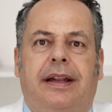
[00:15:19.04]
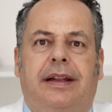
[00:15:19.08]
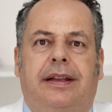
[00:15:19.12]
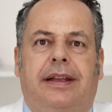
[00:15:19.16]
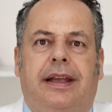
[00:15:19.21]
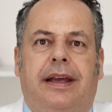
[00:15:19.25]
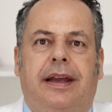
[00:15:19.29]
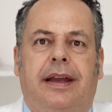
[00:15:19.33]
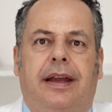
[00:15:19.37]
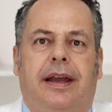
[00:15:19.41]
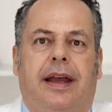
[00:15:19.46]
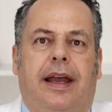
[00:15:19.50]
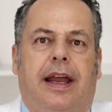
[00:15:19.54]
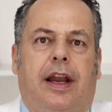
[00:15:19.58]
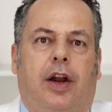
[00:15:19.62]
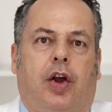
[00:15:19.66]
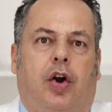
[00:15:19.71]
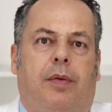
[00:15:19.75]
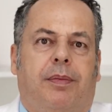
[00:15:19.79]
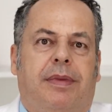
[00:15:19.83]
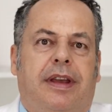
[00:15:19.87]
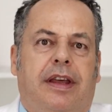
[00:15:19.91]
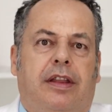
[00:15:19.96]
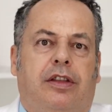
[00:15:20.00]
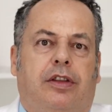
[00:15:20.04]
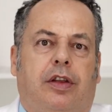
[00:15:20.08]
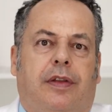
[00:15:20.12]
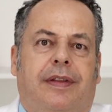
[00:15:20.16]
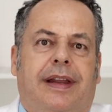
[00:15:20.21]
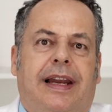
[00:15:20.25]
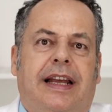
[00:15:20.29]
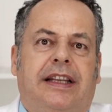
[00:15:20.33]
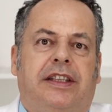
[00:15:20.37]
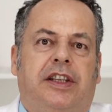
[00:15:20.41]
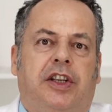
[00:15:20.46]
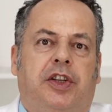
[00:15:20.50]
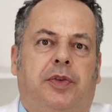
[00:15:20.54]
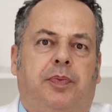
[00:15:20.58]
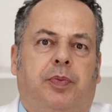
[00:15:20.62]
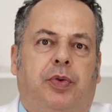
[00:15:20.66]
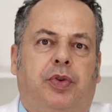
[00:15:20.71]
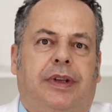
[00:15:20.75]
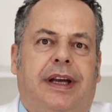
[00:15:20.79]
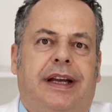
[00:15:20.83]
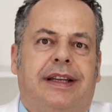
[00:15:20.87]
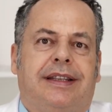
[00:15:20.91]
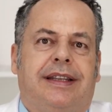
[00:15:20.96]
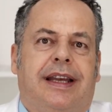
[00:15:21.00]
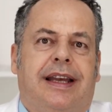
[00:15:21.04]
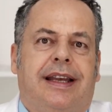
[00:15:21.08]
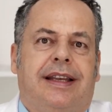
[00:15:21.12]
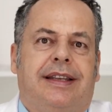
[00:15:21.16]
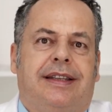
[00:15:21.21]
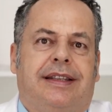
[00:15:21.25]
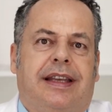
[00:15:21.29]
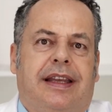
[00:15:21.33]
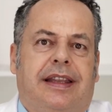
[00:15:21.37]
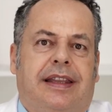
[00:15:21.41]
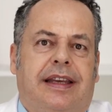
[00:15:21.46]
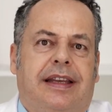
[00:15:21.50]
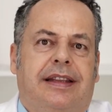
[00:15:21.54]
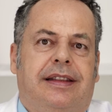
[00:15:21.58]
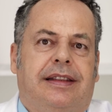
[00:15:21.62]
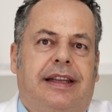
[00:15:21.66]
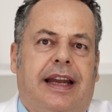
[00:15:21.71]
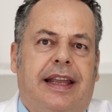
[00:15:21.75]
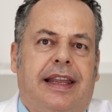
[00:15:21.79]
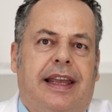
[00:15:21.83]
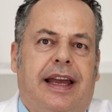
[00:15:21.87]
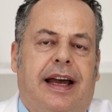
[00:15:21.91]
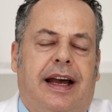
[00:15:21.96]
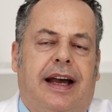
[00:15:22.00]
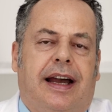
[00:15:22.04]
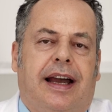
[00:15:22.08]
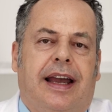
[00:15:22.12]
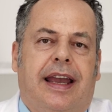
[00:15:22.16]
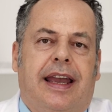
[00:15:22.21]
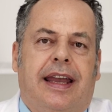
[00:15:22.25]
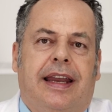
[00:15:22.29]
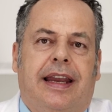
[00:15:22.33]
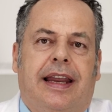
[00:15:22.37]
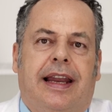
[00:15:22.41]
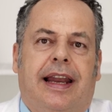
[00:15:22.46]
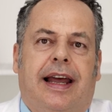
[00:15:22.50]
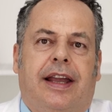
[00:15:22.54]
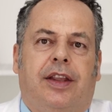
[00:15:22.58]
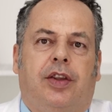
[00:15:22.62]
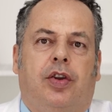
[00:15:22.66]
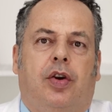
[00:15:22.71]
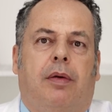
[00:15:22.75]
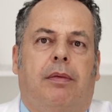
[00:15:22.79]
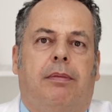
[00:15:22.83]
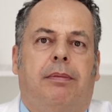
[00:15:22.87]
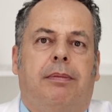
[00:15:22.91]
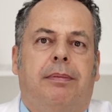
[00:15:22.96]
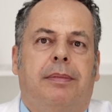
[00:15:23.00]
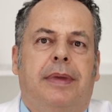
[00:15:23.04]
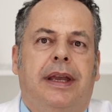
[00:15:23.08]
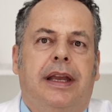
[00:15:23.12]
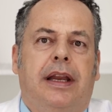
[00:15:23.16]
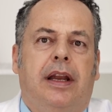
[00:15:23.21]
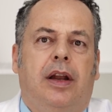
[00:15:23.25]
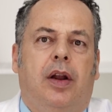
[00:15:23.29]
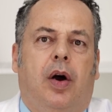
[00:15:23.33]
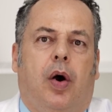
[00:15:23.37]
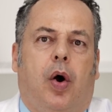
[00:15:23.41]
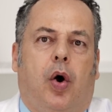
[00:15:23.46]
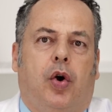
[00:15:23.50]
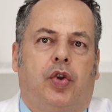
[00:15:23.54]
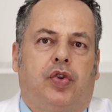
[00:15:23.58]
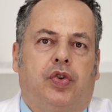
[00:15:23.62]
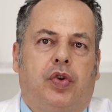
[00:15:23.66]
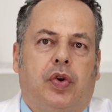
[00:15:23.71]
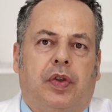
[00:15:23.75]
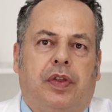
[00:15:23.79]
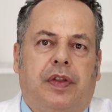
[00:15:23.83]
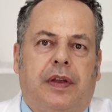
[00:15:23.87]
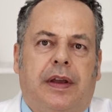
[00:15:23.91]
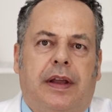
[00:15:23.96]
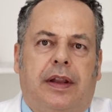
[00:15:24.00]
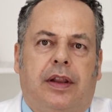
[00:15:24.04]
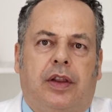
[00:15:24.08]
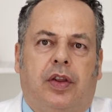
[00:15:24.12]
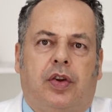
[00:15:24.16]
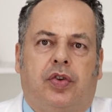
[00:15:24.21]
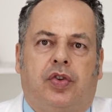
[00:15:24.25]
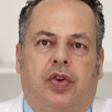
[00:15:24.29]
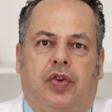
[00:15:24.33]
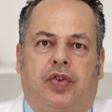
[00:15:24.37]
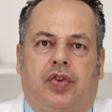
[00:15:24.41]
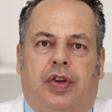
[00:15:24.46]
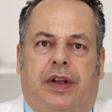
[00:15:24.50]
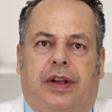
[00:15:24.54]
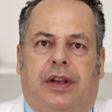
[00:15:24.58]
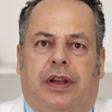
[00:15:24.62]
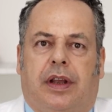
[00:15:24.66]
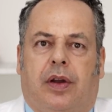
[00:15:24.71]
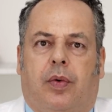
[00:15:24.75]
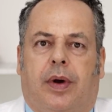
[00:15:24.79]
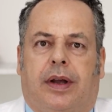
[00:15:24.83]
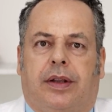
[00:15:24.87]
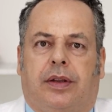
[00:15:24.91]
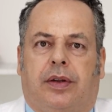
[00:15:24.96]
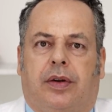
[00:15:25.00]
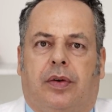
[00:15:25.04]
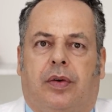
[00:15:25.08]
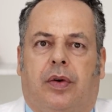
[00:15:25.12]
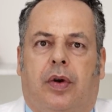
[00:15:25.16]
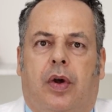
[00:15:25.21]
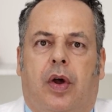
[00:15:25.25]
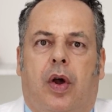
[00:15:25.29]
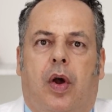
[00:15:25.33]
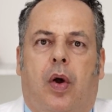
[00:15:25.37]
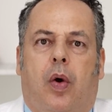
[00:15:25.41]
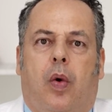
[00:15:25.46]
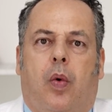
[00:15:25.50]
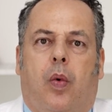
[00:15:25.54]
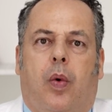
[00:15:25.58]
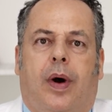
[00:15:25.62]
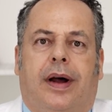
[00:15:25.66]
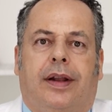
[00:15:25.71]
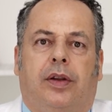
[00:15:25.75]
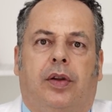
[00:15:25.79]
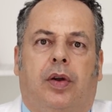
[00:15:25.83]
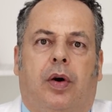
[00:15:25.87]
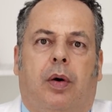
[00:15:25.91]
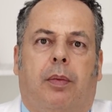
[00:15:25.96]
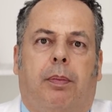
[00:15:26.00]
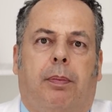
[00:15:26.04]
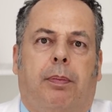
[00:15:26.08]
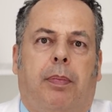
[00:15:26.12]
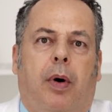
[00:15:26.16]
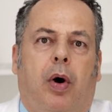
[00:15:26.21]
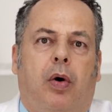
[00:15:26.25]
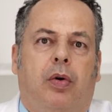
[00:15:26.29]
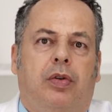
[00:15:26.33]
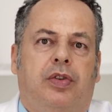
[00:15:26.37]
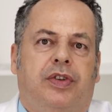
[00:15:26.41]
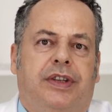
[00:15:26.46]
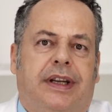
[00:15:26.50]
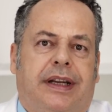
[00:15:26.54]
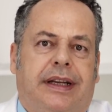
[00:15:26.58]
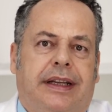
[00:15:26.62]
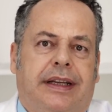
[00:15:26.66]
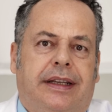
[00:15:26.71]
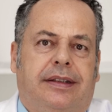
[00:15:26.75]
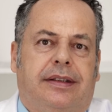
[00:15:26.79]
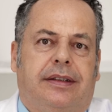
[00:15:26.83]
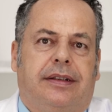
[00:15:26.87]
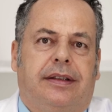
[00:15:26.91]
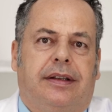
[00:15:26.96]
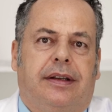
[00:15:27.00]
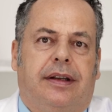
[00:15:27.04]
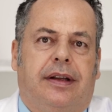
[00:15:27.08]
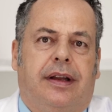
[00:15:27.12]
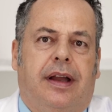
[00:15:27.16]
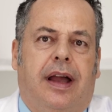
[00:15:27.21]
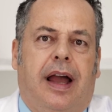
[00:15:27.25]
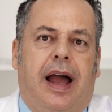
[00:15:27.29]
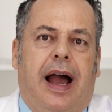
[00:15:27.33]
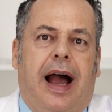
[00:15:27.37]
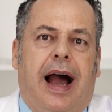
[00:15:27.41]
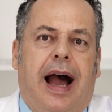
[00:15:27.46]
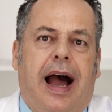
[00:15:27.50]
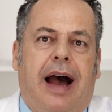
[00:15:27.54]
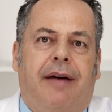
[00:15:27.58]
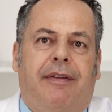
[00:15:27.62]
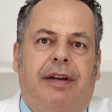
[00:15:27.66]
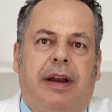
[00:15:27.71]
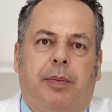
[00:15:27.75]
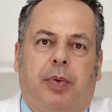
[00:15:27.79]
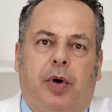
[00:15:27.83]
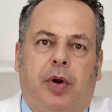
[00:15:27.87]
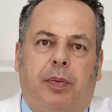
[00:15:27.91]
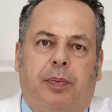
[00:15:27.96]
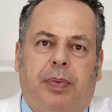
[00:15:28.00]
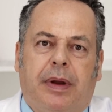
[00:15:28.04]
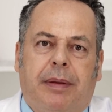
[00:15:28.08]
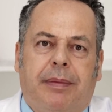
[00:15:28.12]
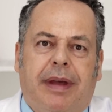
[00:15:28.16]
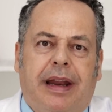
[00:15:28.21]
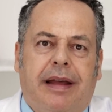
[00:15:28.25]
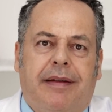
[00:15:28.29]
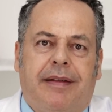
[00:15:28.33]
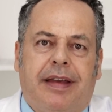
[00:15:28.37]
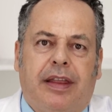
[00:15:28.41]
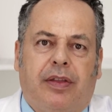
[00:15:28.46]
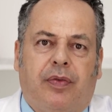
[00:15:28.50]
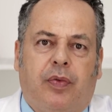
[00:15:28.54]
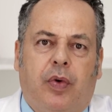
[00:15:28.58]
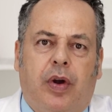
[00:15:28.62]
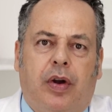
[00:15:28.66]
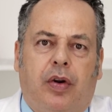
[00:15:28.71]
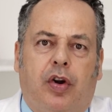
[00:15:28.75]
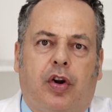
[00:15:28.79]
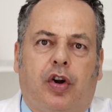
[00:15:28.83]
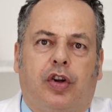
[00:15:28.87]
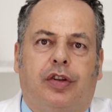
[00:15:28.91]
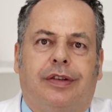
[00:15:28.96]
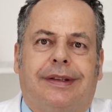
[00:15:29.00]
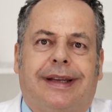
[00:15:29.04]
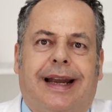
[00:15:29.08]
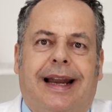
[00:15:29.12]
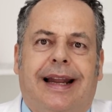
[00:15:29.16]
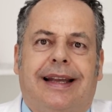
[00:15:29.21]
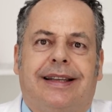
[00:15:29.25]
The German experimental model, the best exponent of which was Wilhelm Wundt. The British model for the evaluation of mental abilities.